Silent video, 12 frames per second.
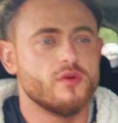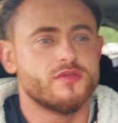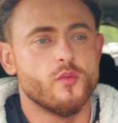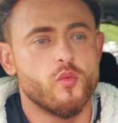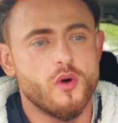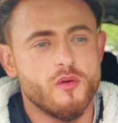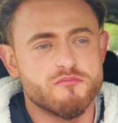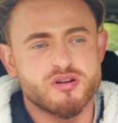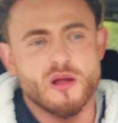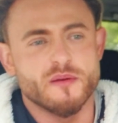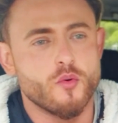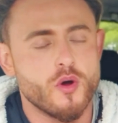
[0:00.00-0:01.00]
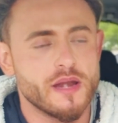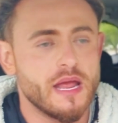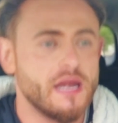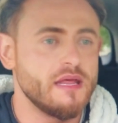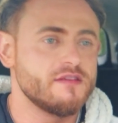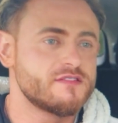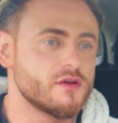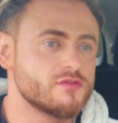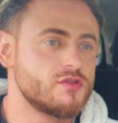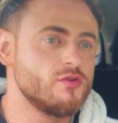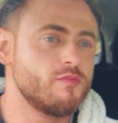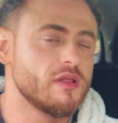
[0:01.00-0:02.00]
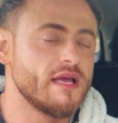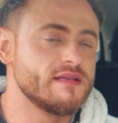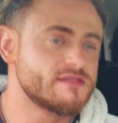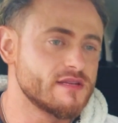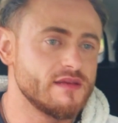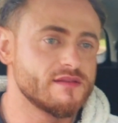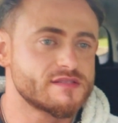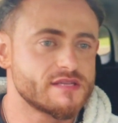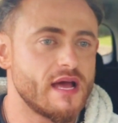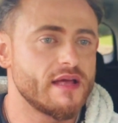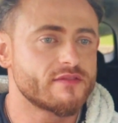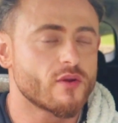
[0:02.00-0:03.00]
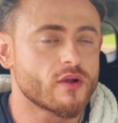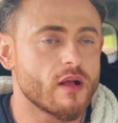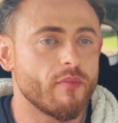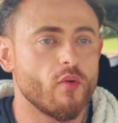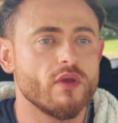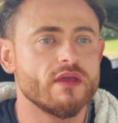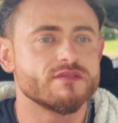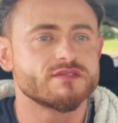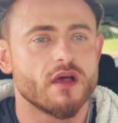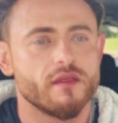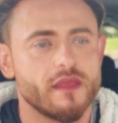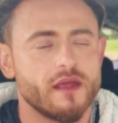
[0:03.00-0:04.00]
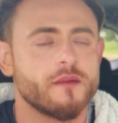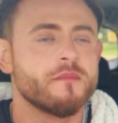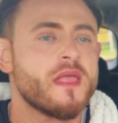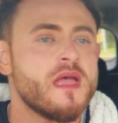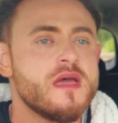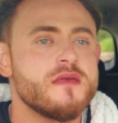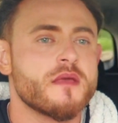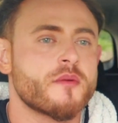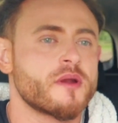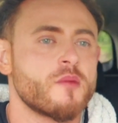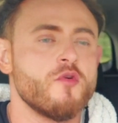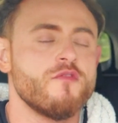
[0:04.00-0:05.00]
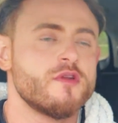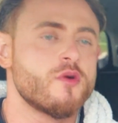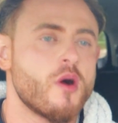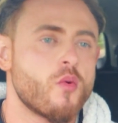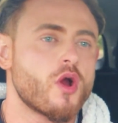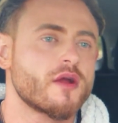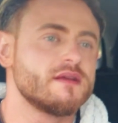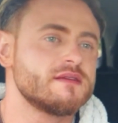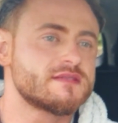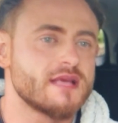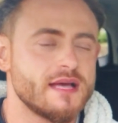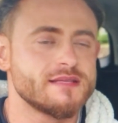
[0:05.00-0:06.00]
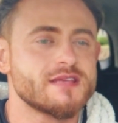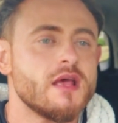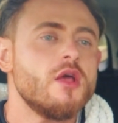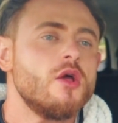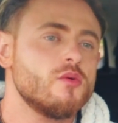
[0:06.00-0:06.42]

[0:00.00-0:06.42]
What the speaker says: with probably 180, so 2 plates on either side, throw a couple wheels on there. And then we're going to move into our working sets.